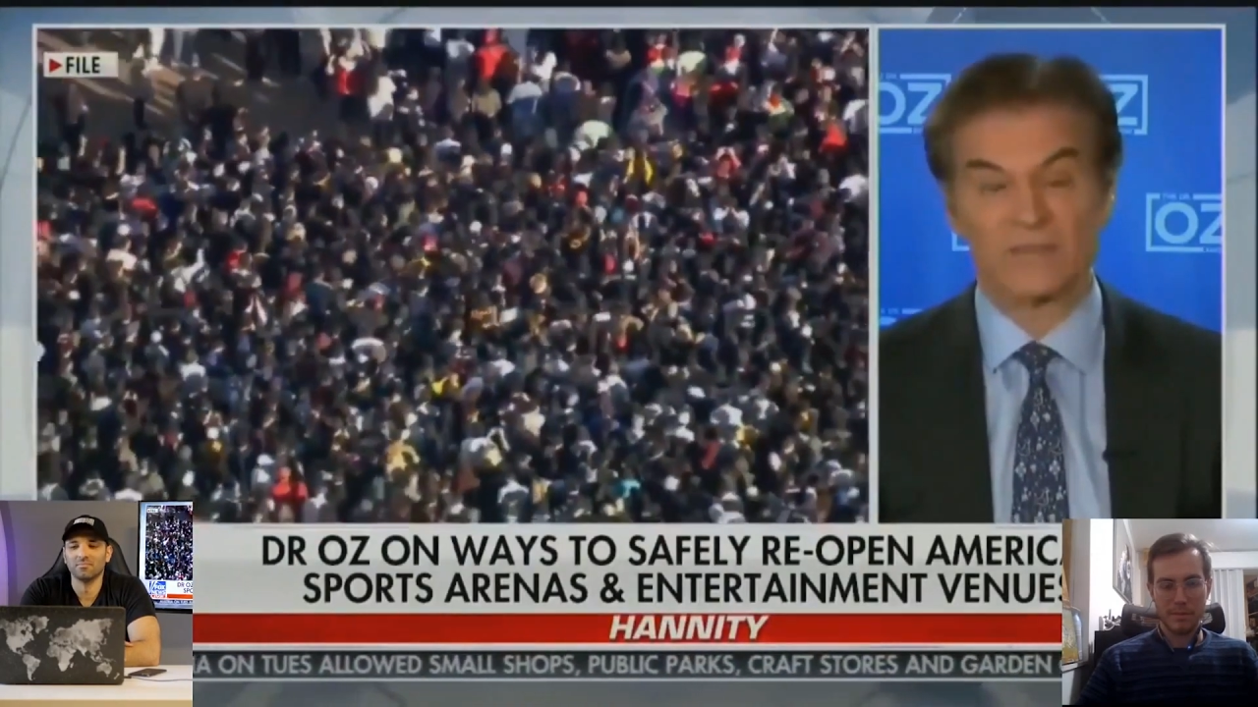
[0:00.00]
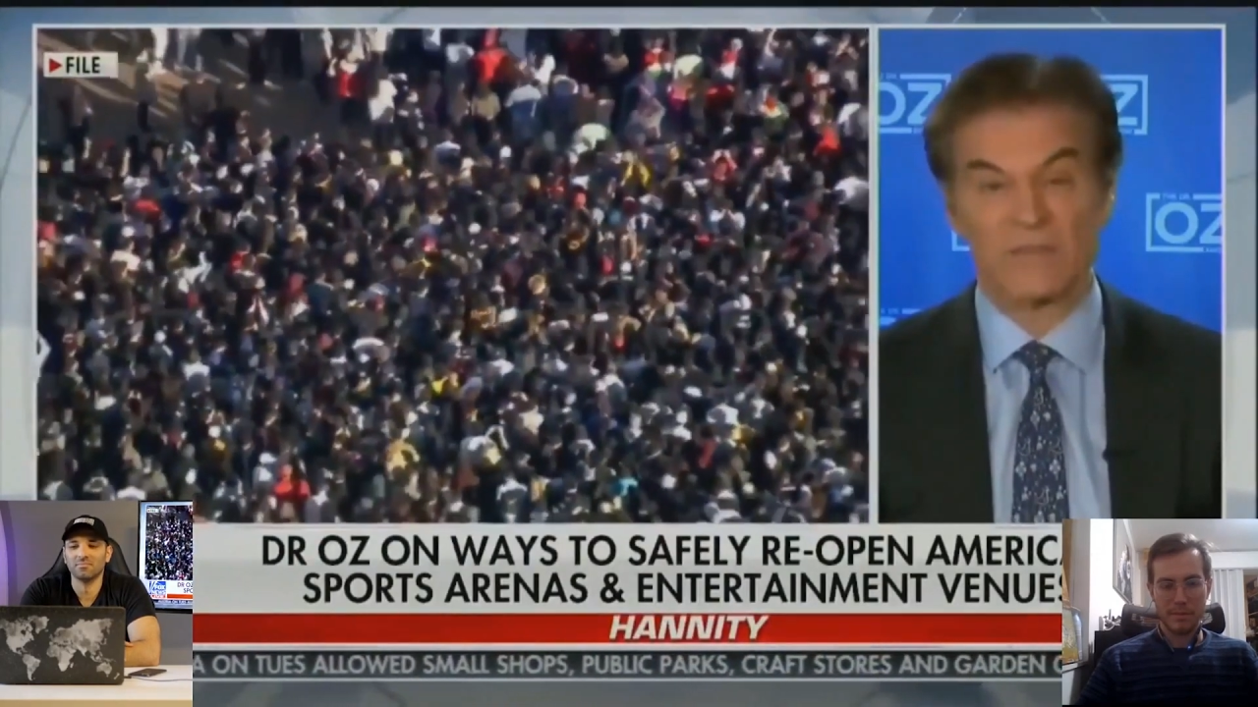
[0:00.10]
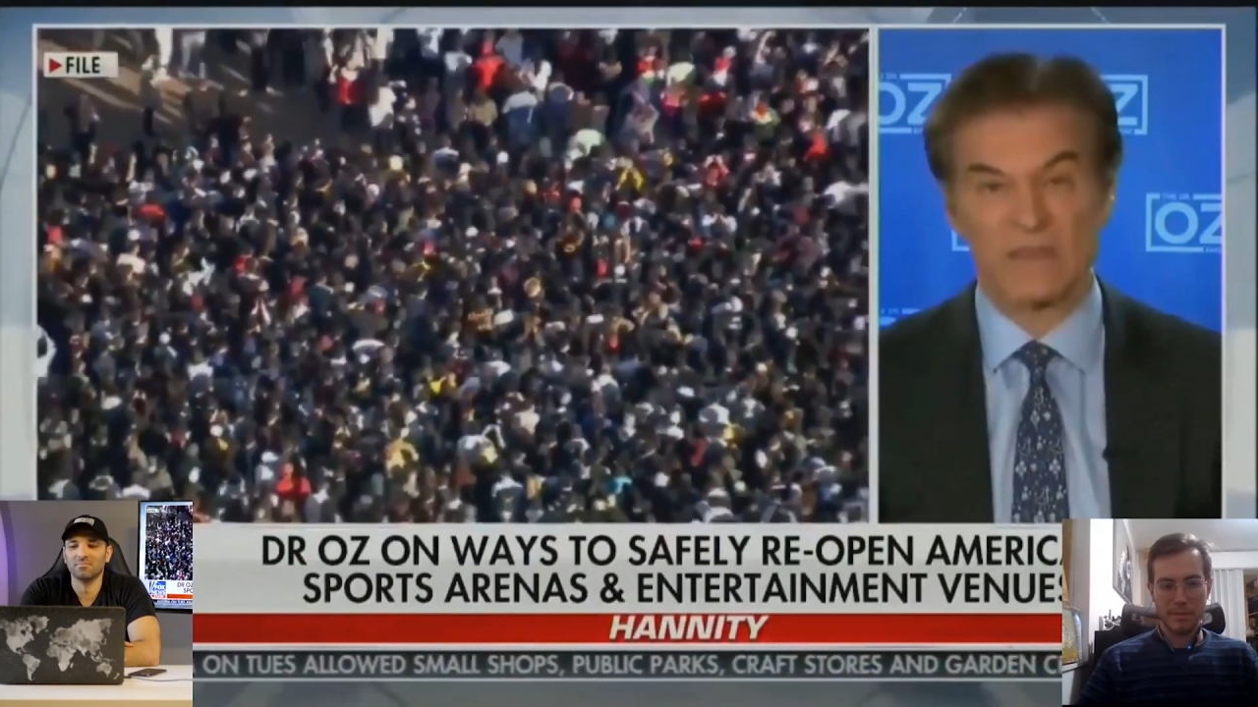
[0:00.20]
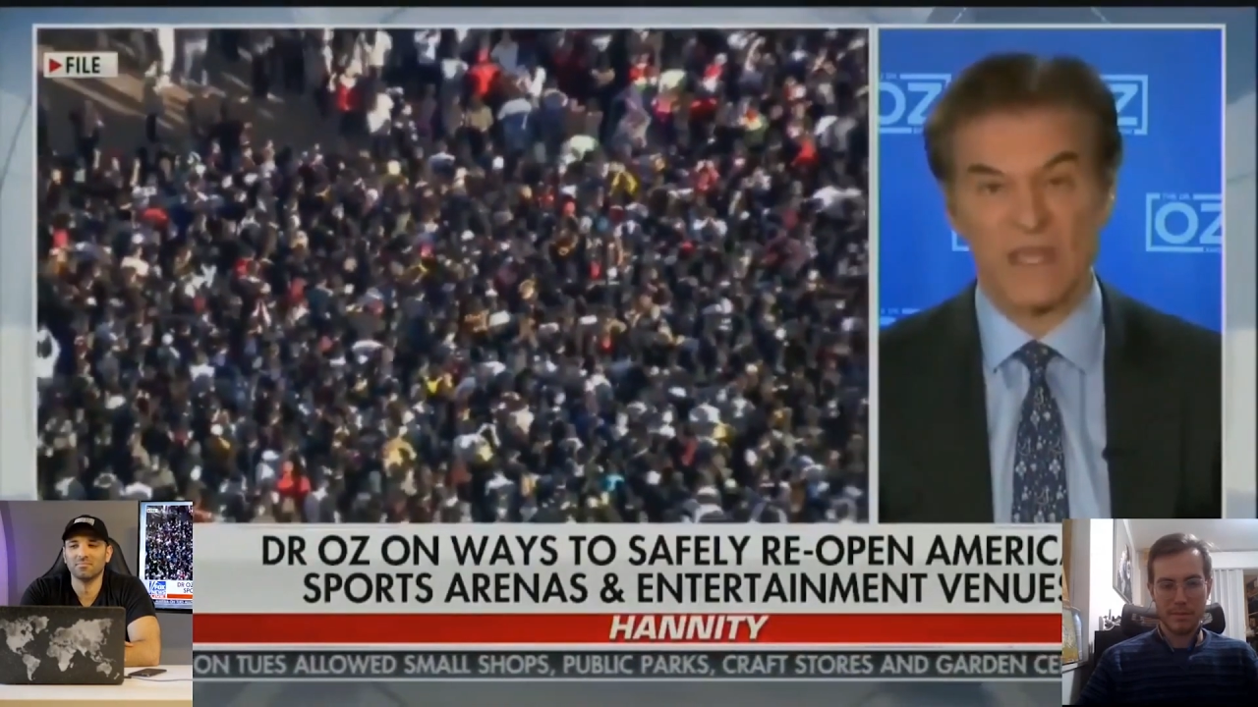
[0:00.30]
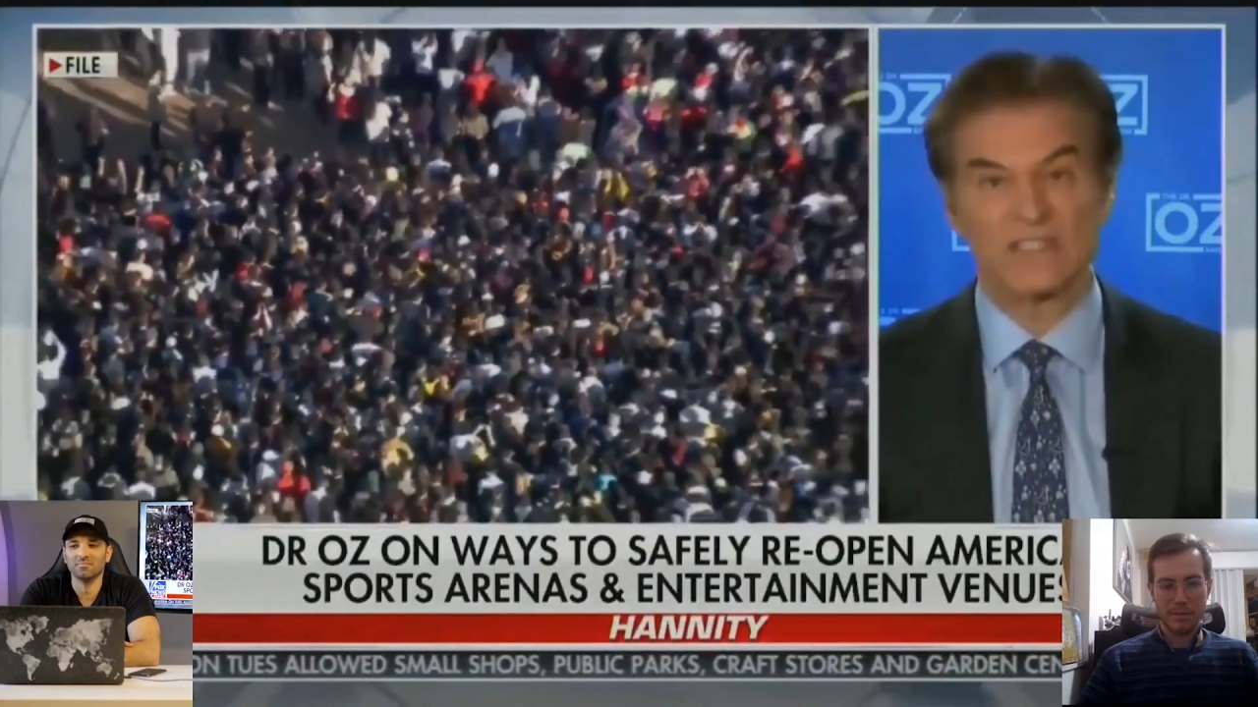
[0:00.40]
I
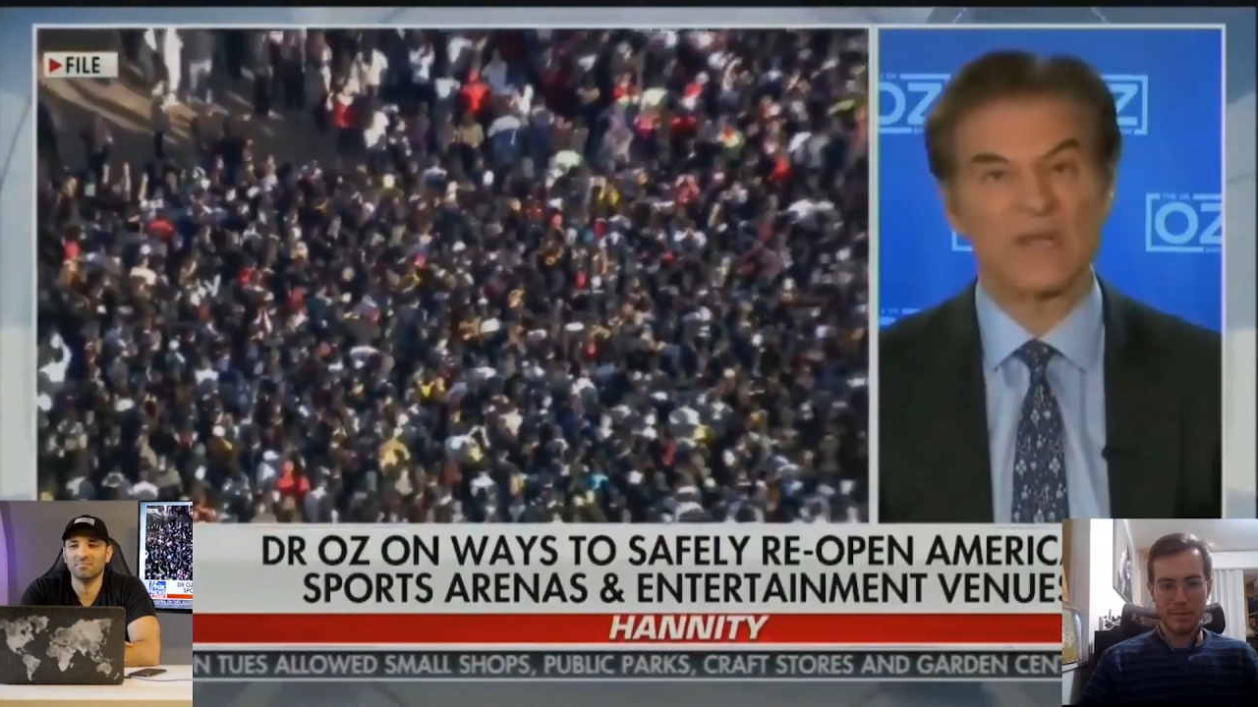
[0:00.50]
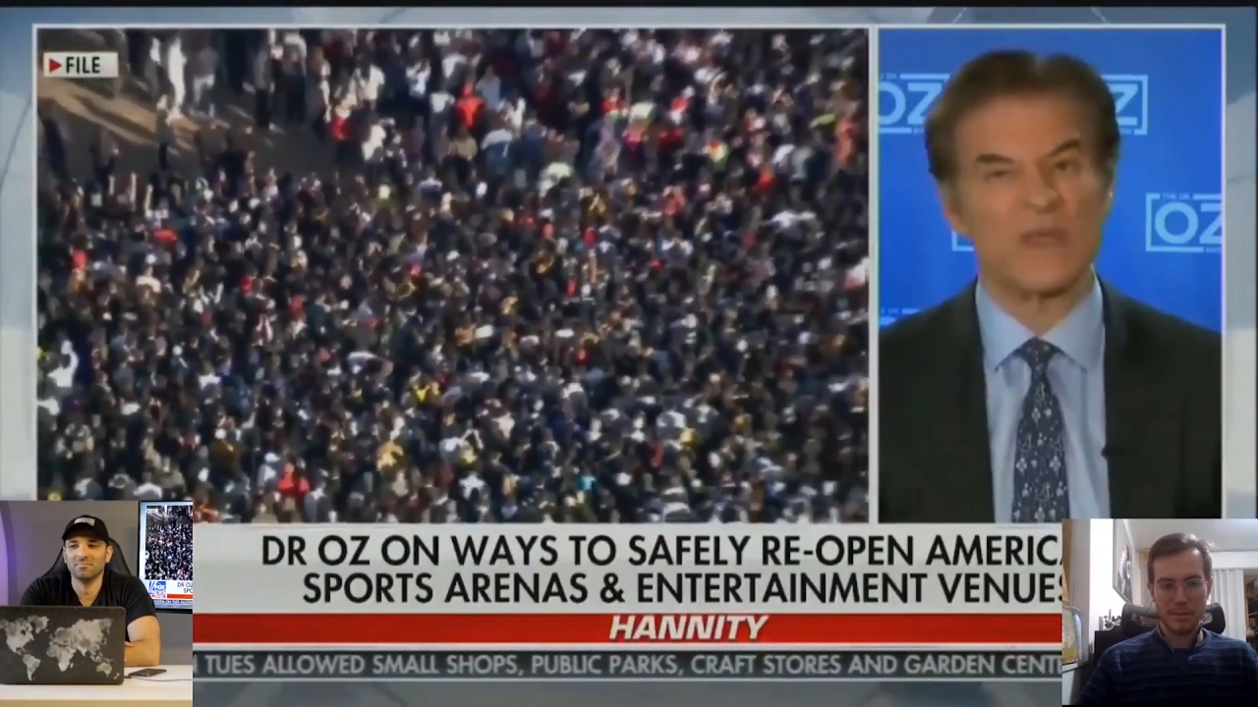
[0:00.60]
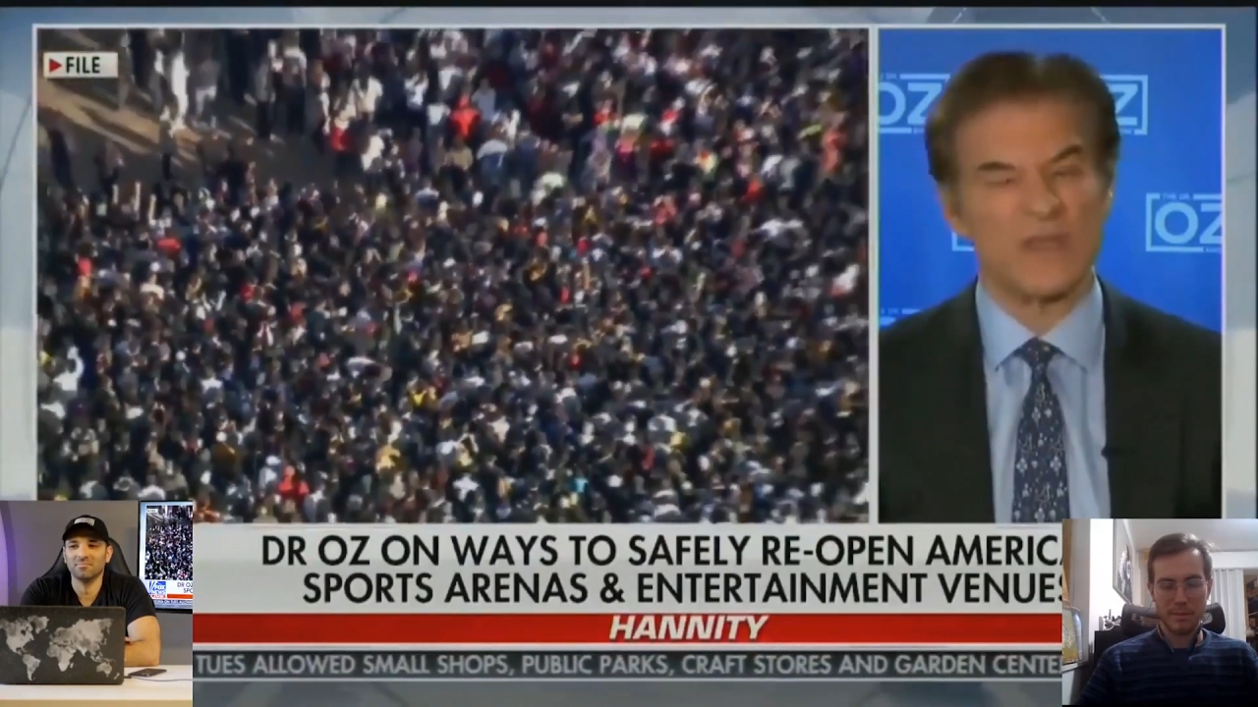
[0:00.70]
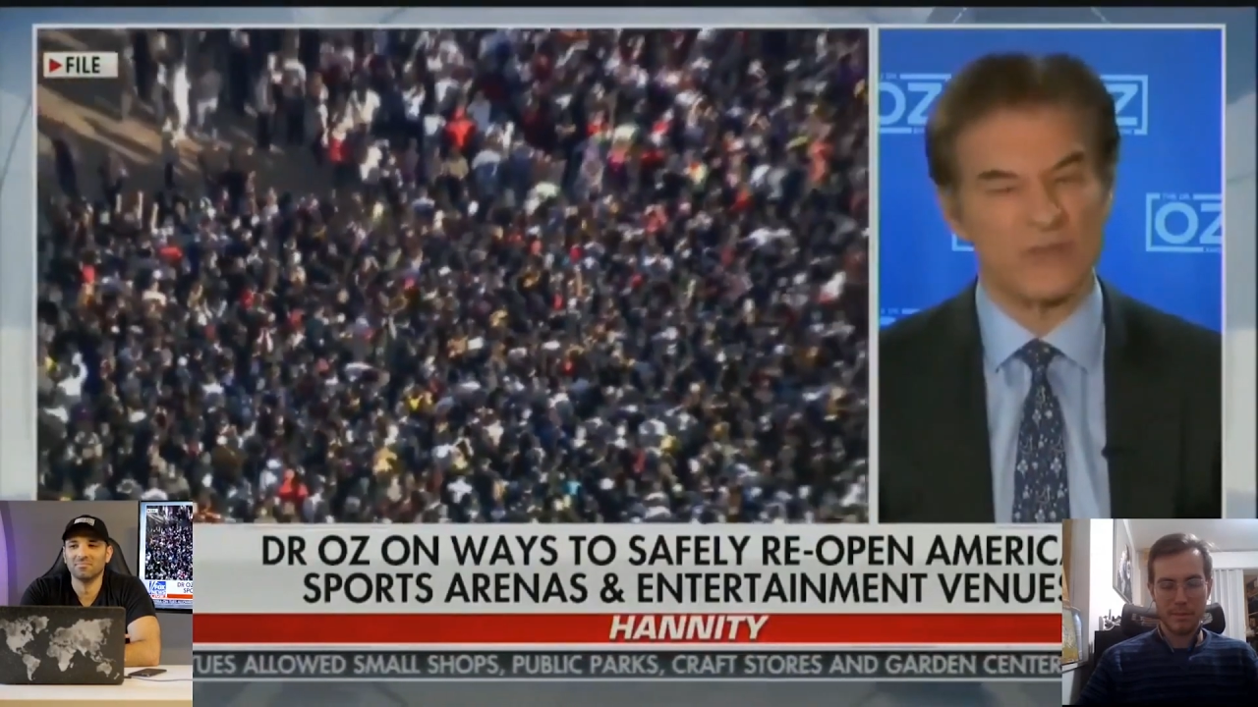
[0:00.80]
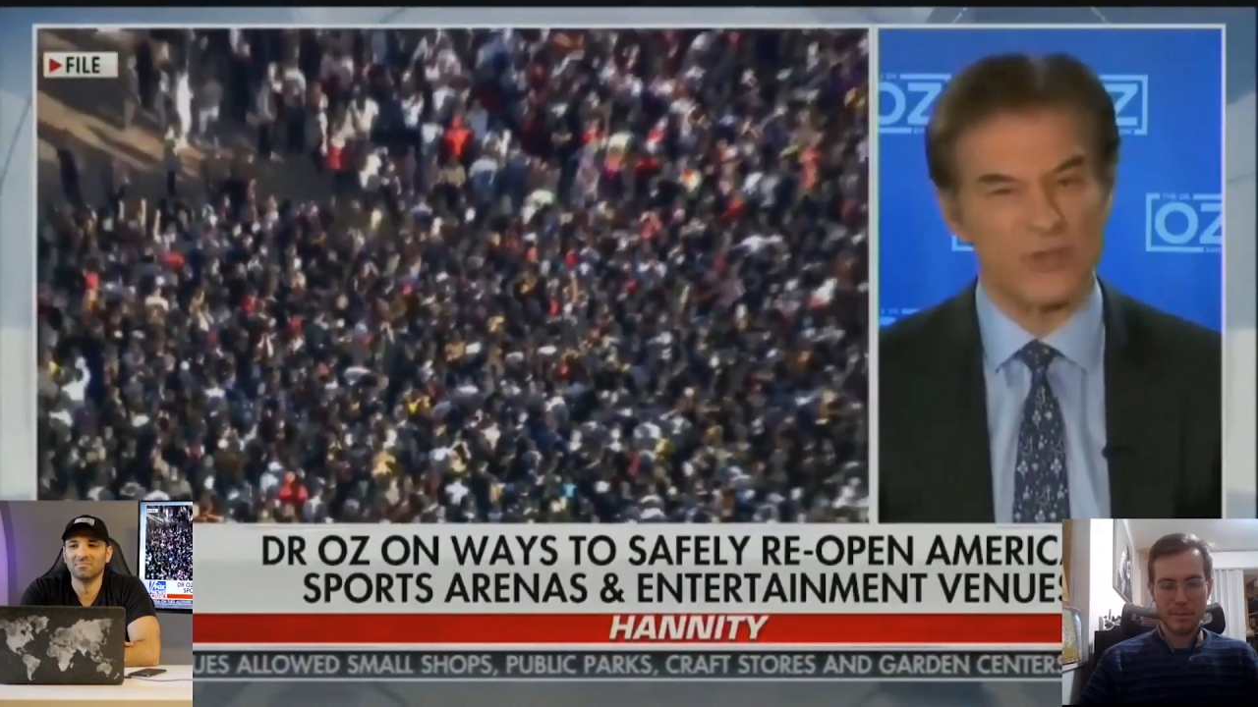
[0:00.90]
mean, things that
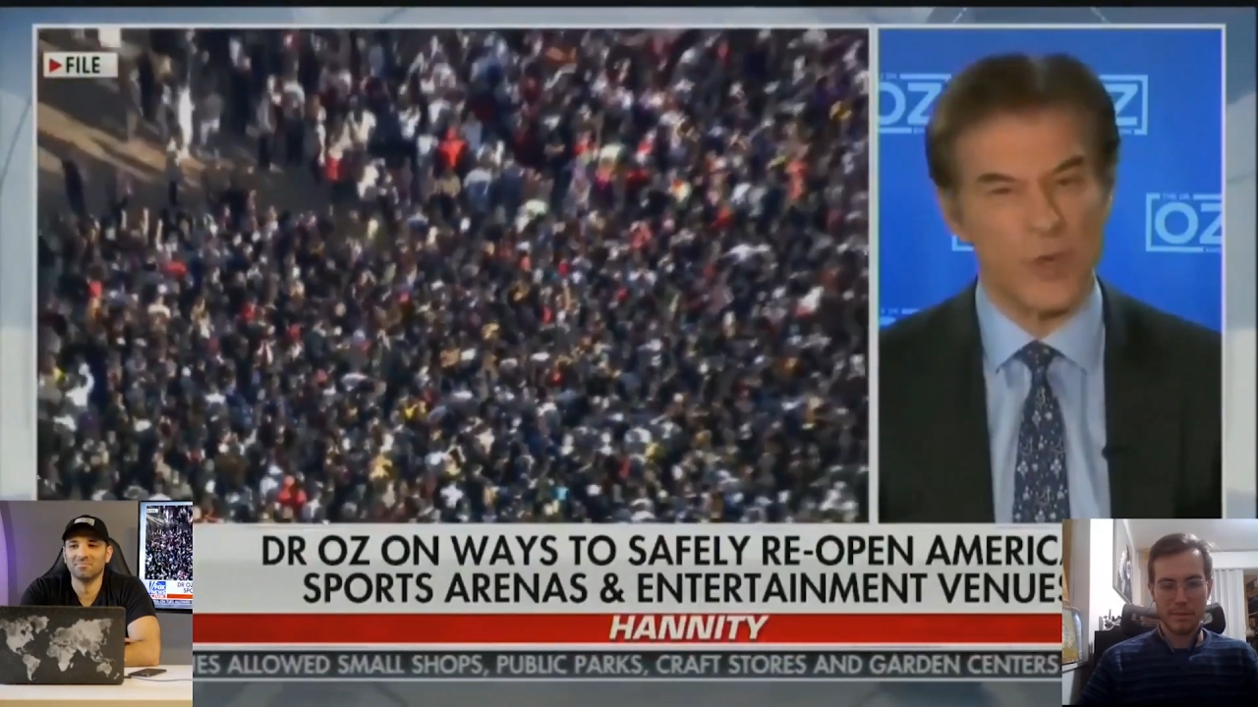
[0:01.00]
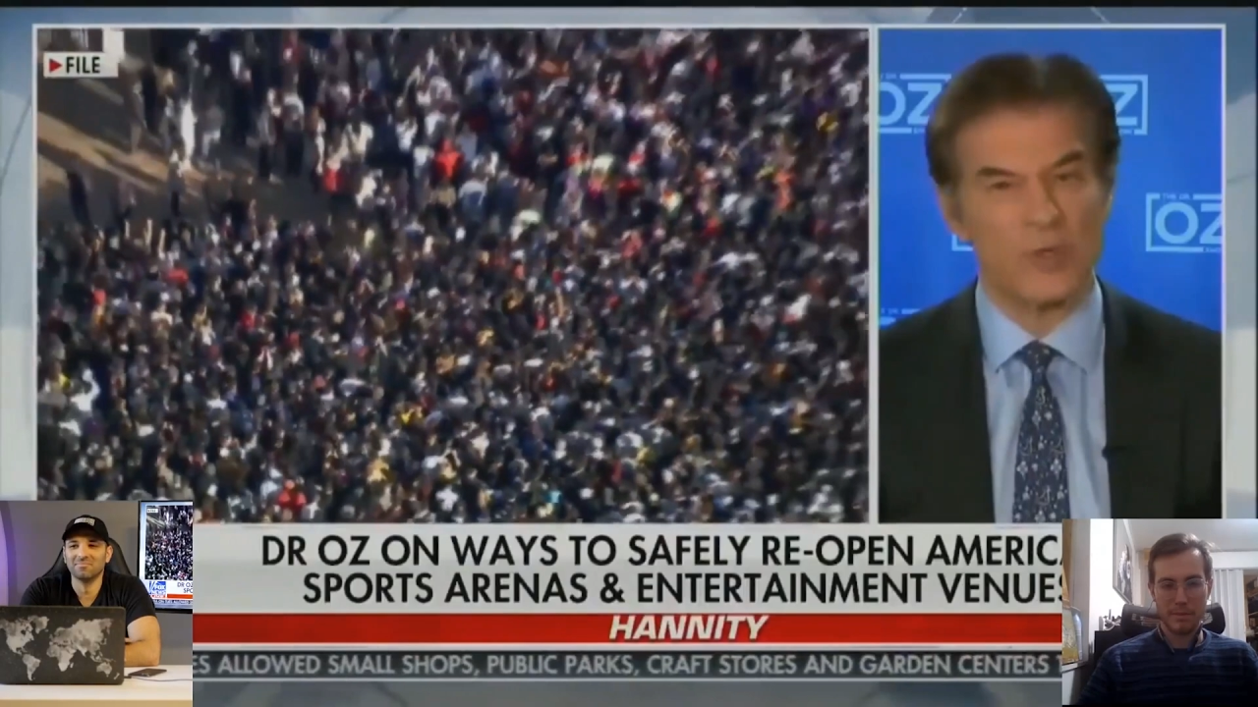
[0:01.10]
we can do